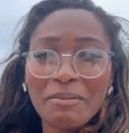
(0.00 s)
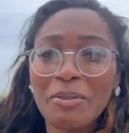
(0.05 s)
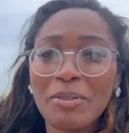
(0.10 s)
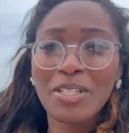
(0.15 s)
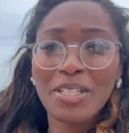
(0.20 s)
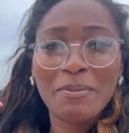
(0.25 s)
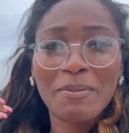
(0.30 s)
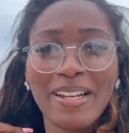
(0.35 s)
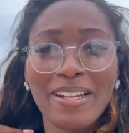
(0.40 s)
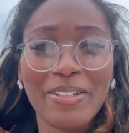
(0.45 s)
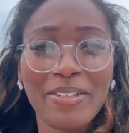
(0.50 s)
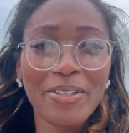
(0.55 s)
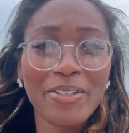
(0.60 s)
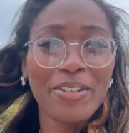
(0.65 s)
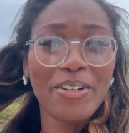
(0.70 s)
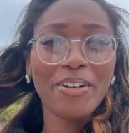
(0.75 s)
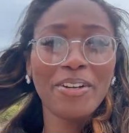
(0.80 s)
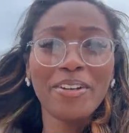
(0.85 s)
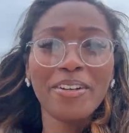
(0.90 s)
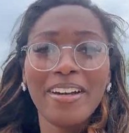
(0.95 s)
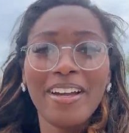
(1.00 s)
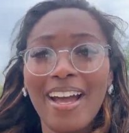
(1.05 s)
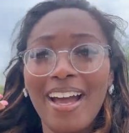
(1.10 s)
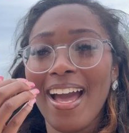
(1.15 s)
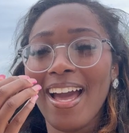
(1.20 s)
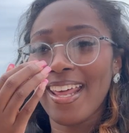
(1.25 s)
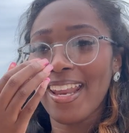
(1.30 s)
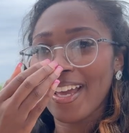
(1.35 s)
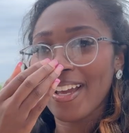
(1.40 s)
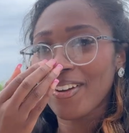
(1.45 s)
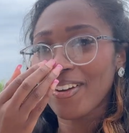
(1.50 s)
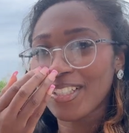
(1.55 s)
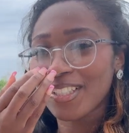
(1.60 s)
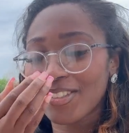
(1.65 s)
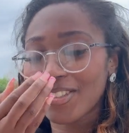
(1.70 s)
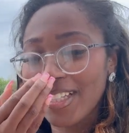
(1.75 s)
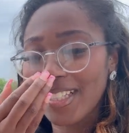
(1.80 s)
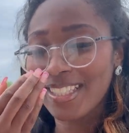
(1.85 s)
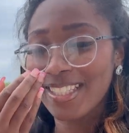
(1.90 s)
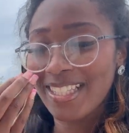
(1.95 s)
We were just playing Uno, and I got
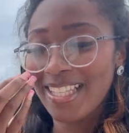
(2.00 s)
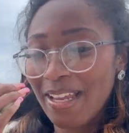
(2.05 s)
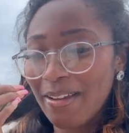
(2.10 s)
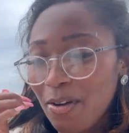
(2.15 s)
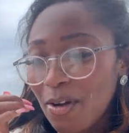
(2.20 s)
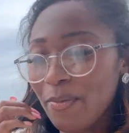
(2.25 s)
dressed to take my